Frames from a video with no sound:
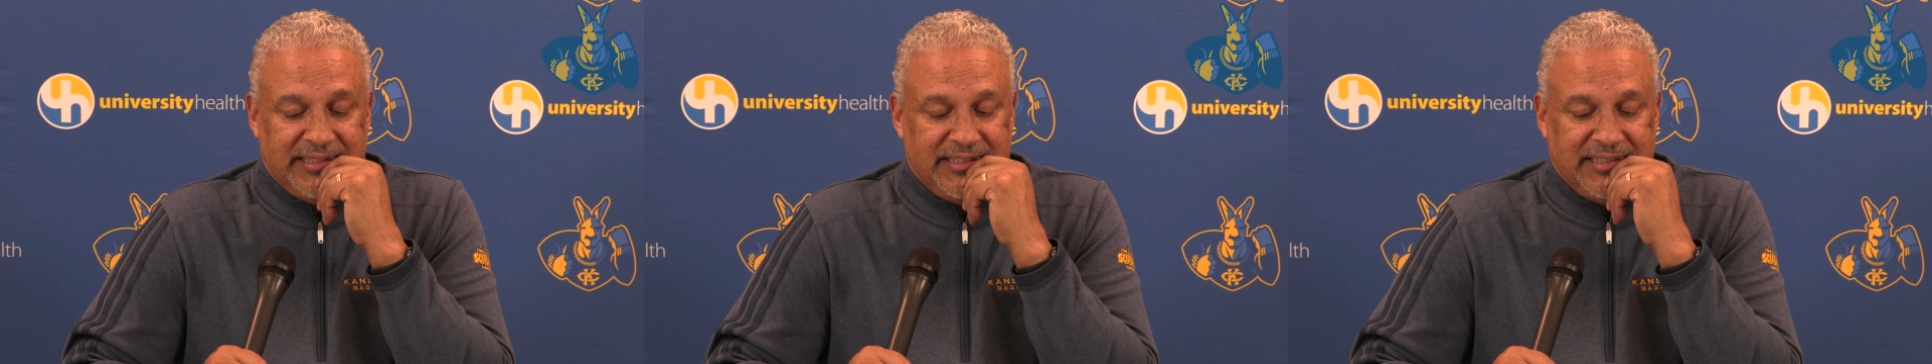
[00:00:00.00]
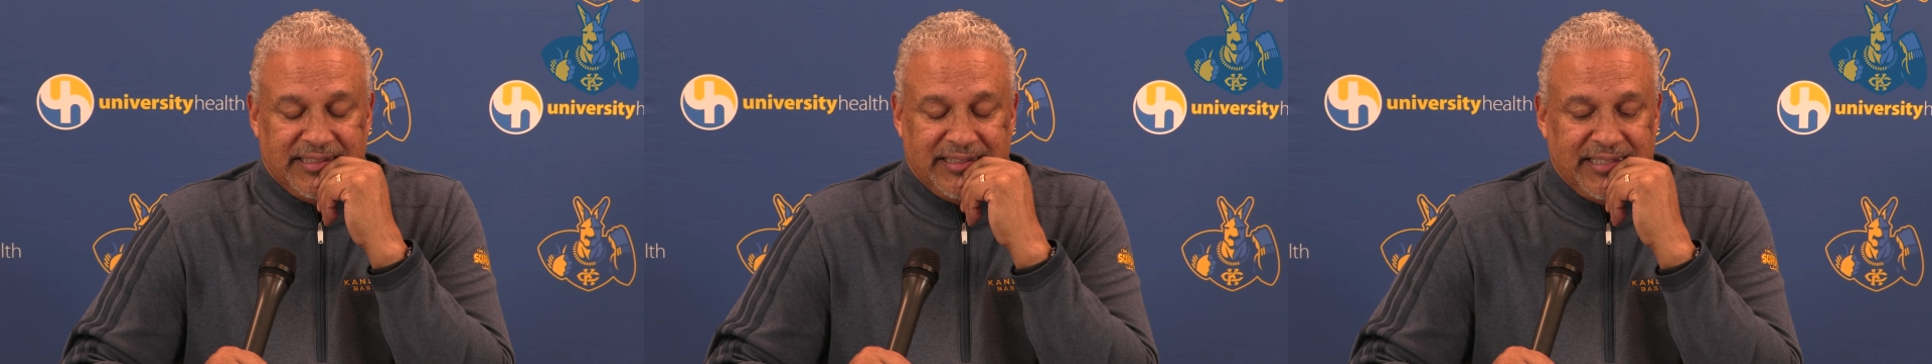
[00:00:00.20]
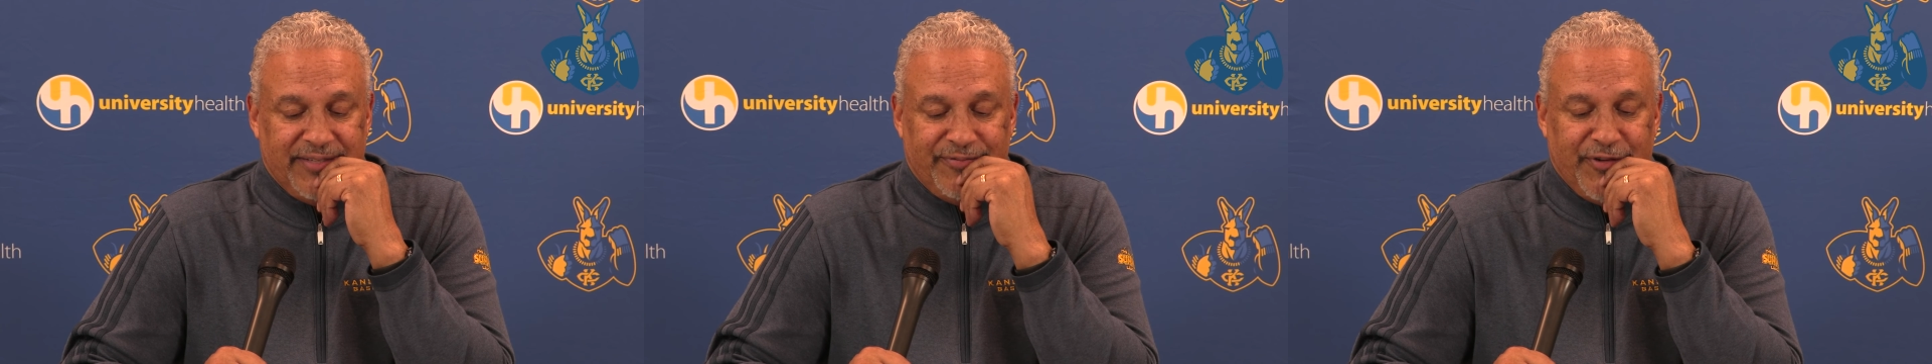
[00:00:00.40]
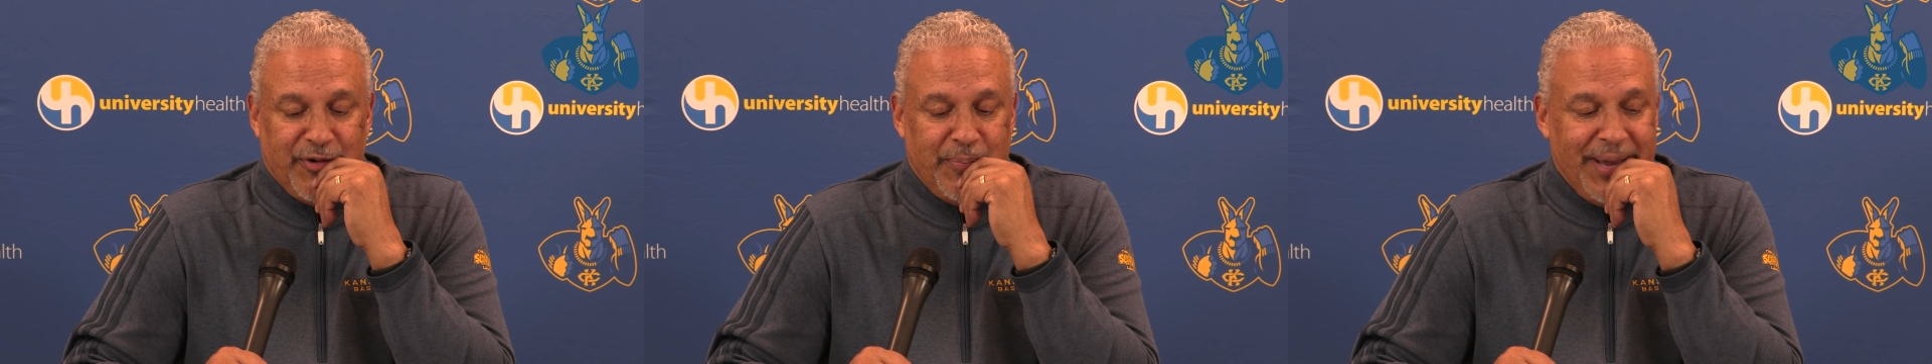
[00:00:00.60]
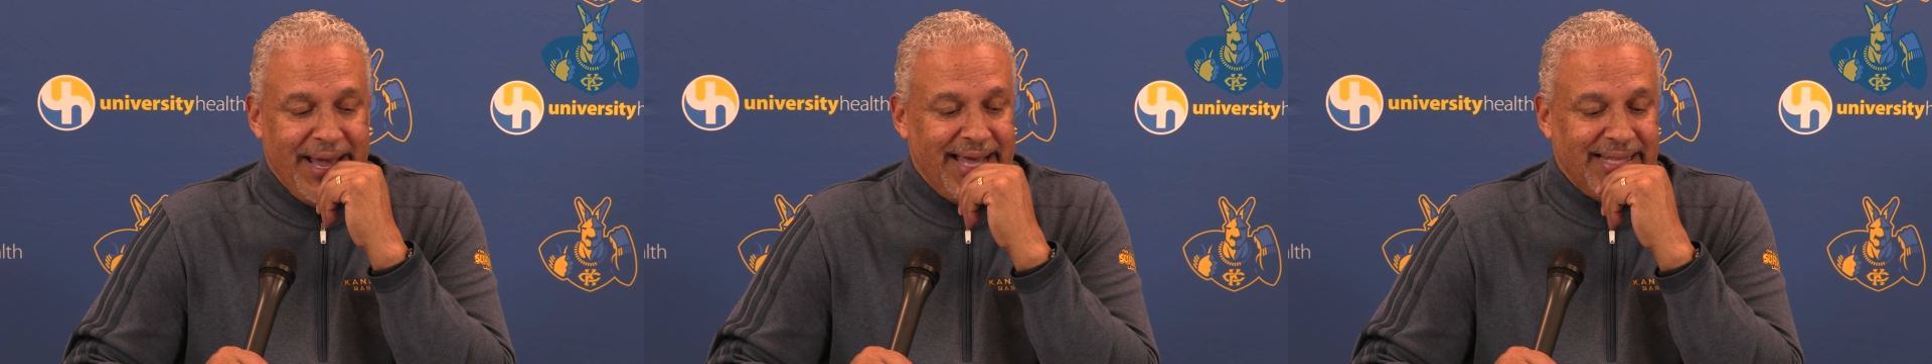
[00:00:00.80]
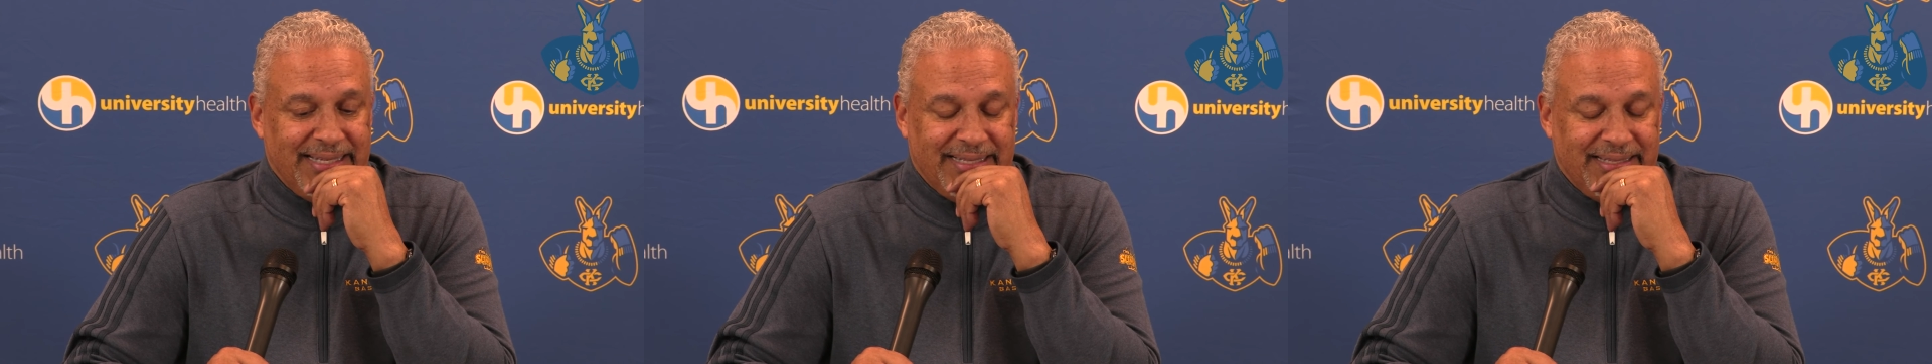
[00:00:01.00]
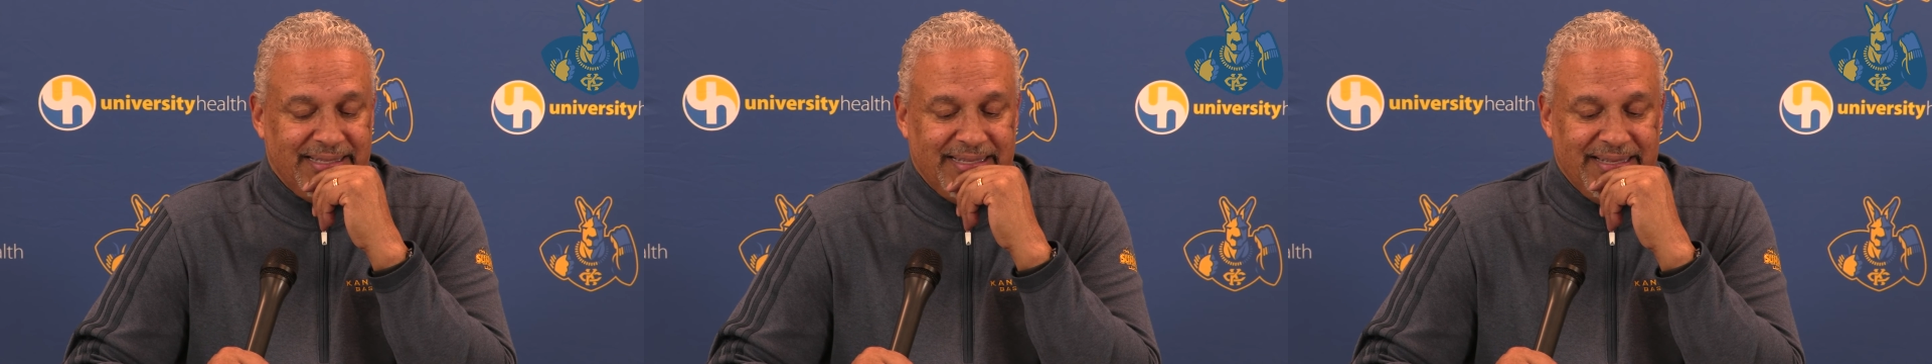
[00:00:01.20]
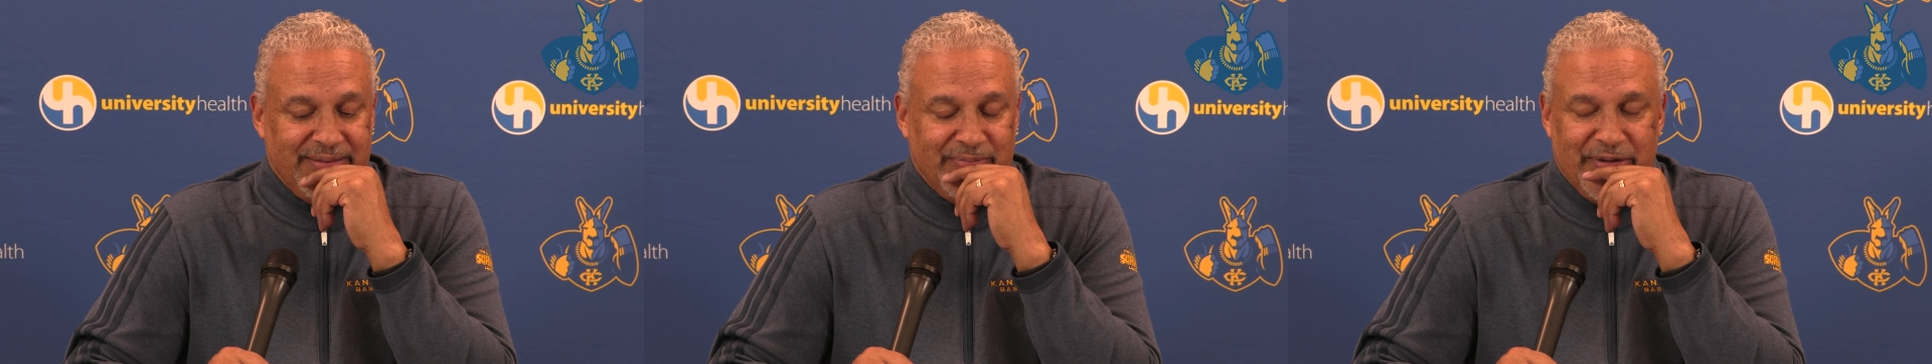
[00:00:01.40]
I feel bad that,
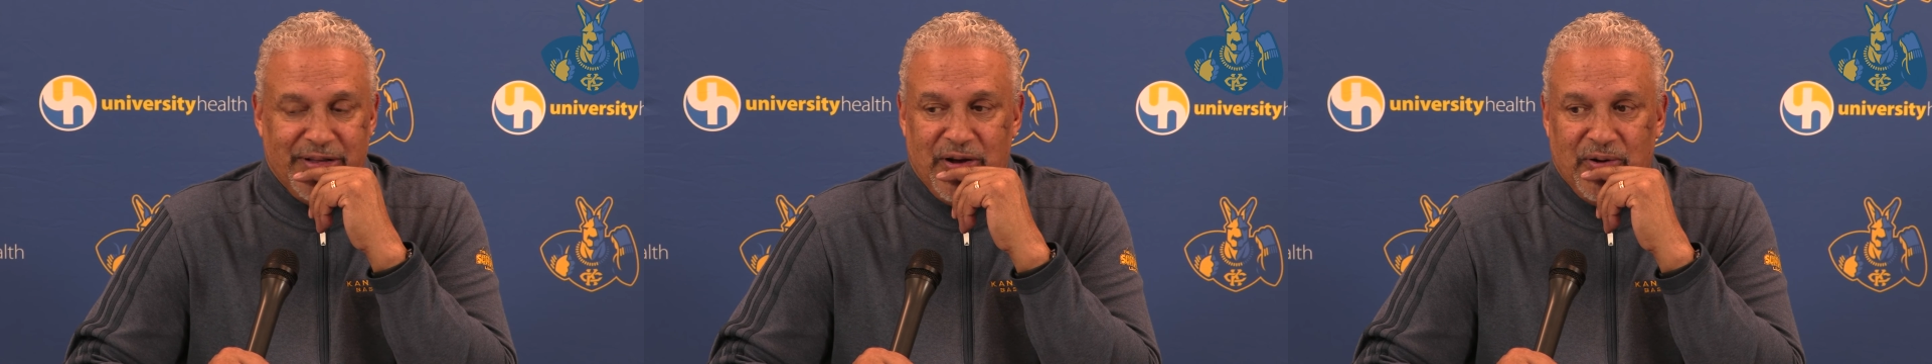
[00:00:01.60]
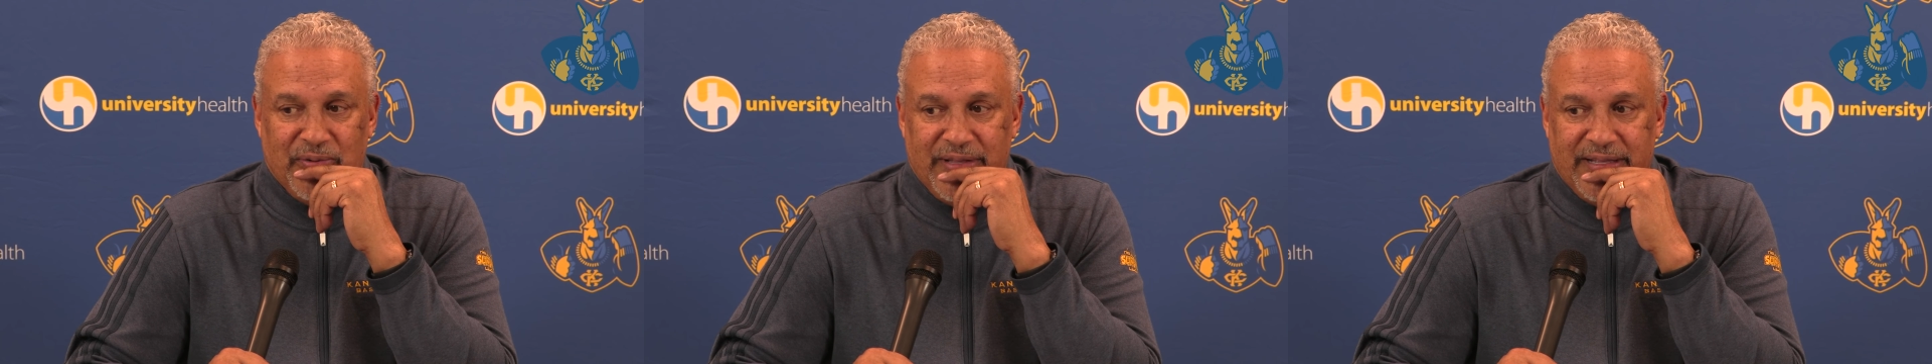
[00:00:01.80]
you know,